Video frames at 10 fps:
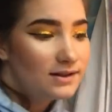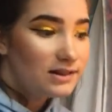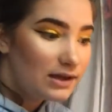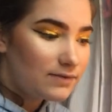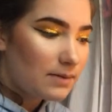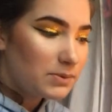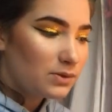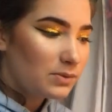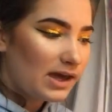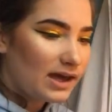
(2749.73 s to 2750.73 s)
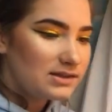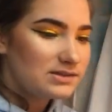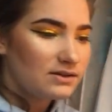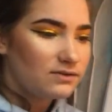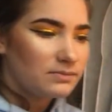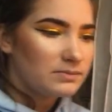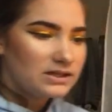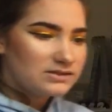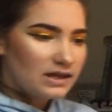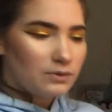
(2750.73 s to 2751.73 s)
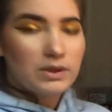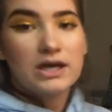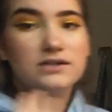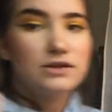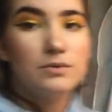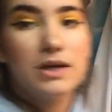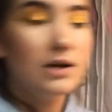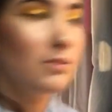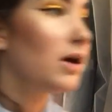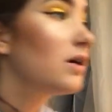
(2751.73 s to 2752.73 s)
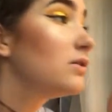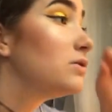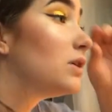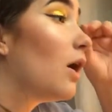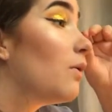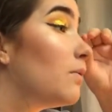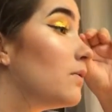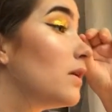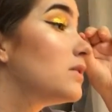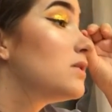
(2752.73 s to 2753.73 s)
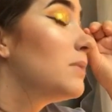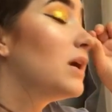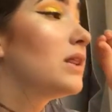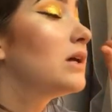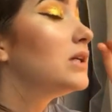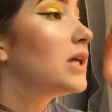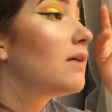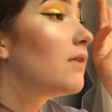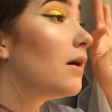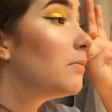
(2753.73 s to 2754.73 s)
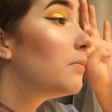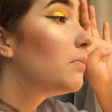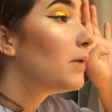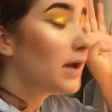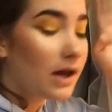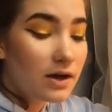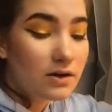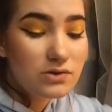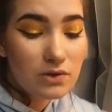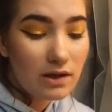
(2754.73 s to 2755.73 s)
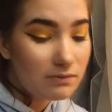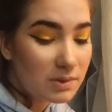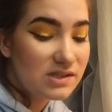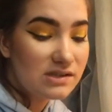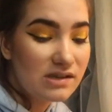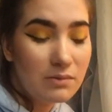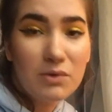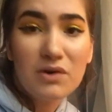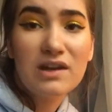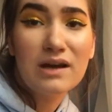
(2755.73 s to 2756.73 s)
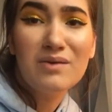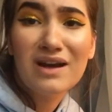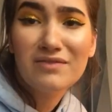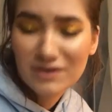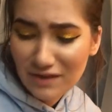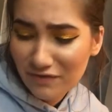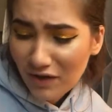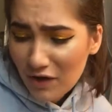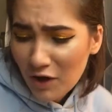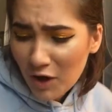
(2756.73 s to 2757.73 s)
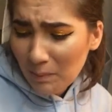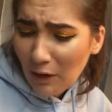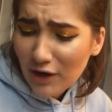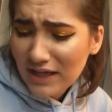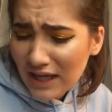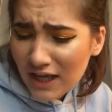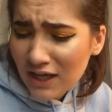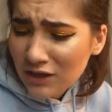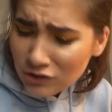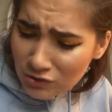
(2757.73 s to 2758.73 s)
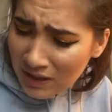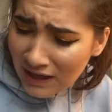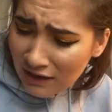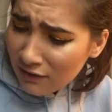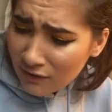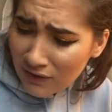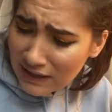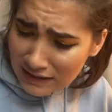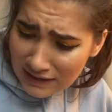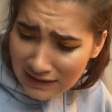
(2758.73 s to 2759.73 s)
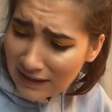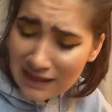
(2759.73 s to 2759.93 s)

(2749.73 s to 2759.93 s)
live up your weekends, and for me it's, like, weekends are when I work, so it's a big thing to give up. But I also love princessing more than I would ever love partying or drinking or anything like